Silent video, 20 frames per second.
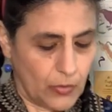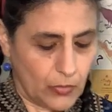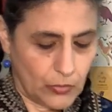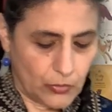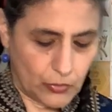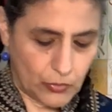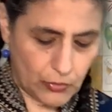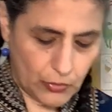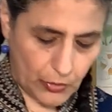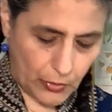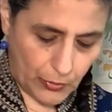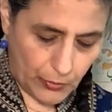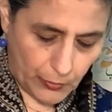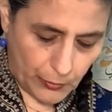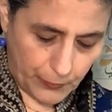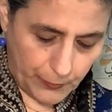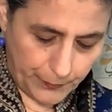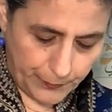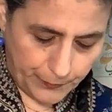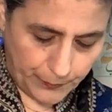
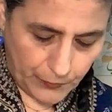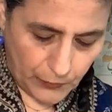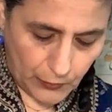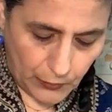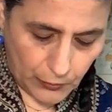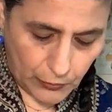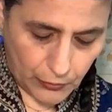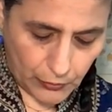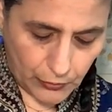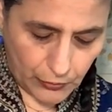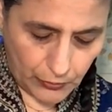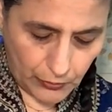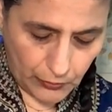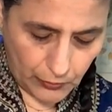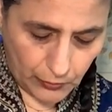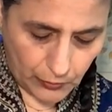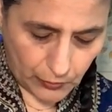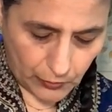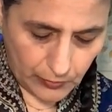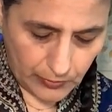So
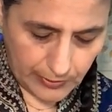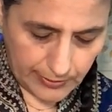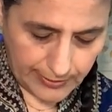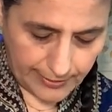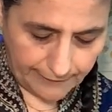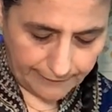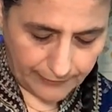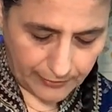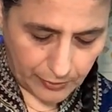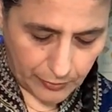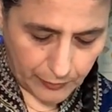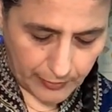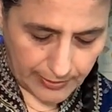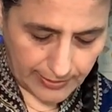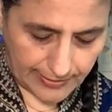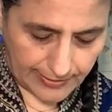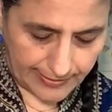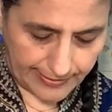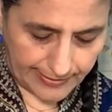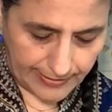you, if you would
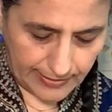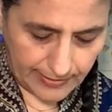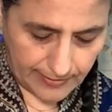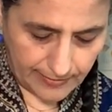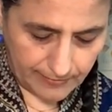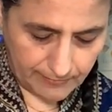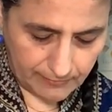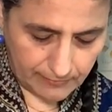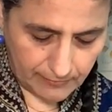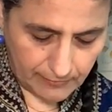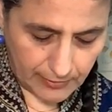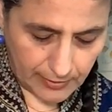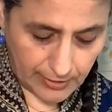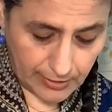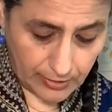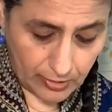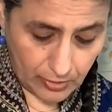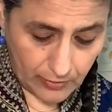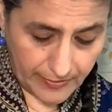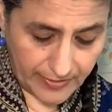like,
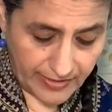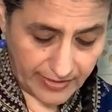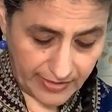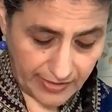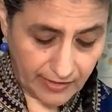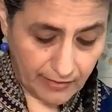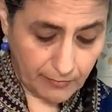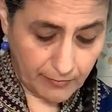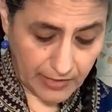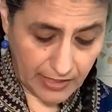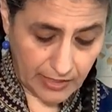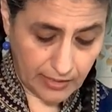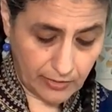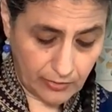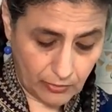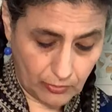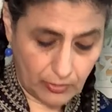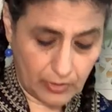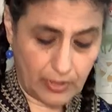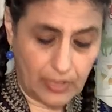can go ahead and make
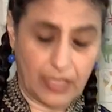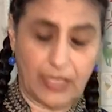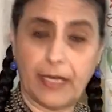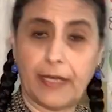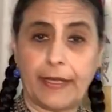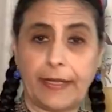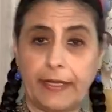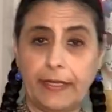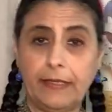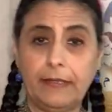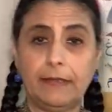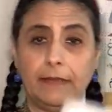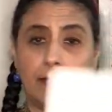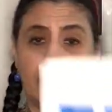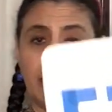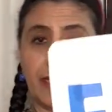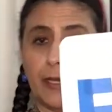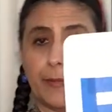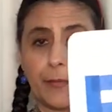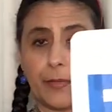your I
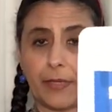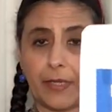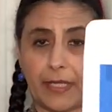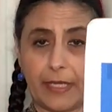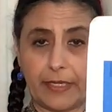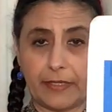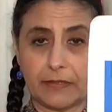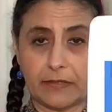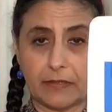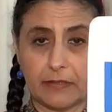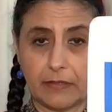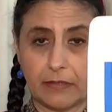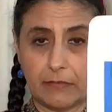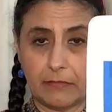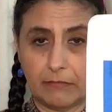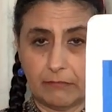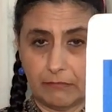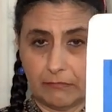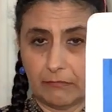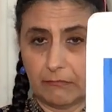an uppercase,
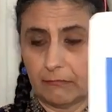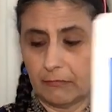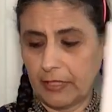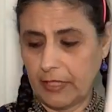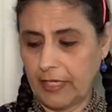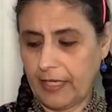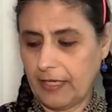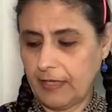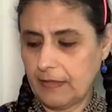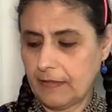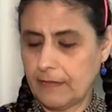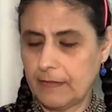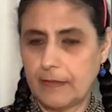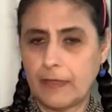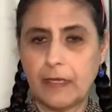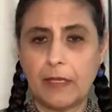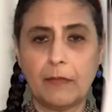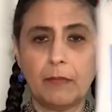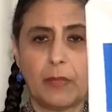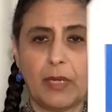okay?
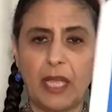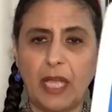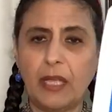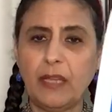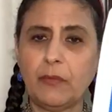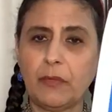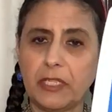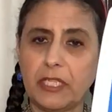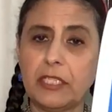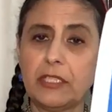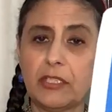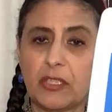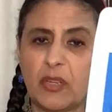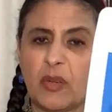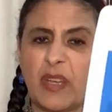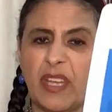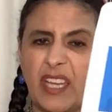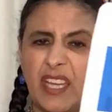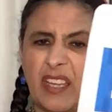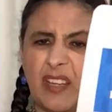I wanted to go
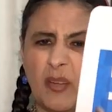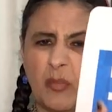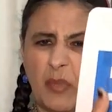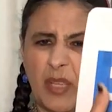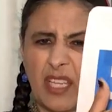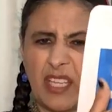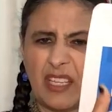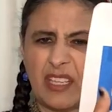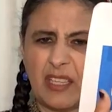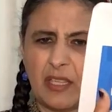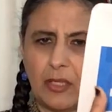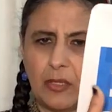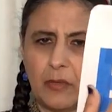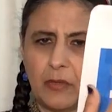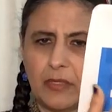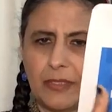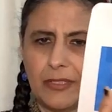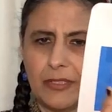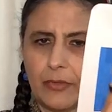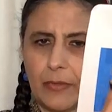ahead and make it a
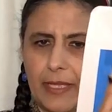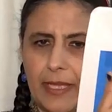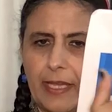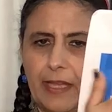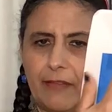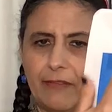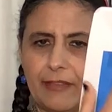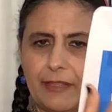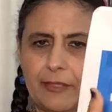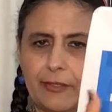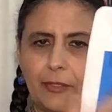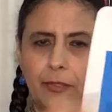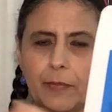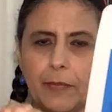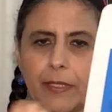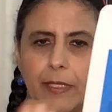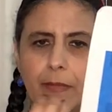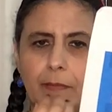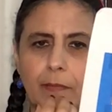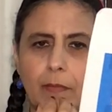lower so I have a little
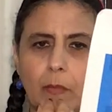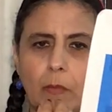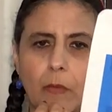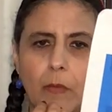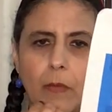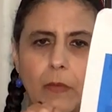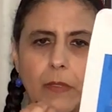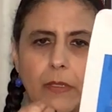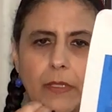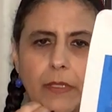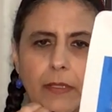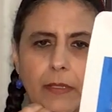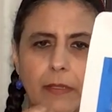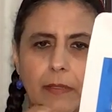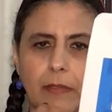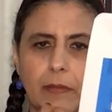bit more